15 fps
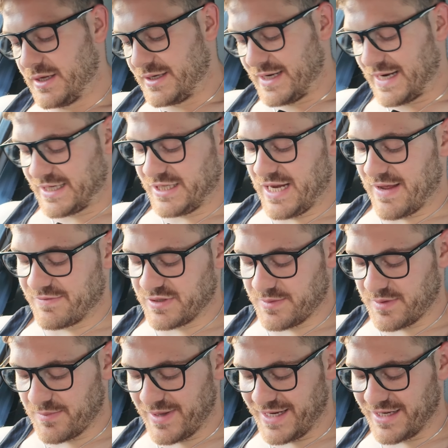Did actually have some
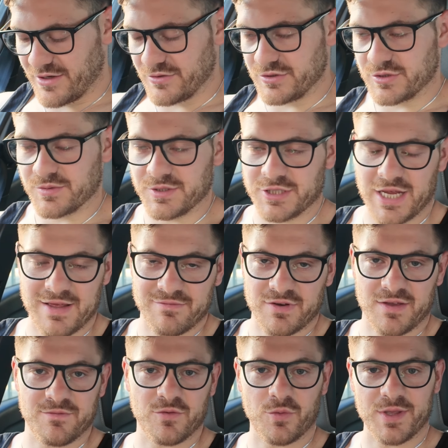aminos which have
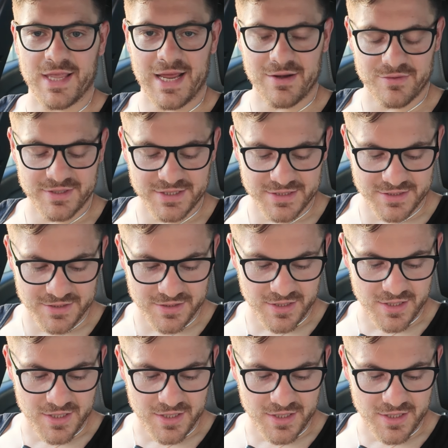like 40 calories in.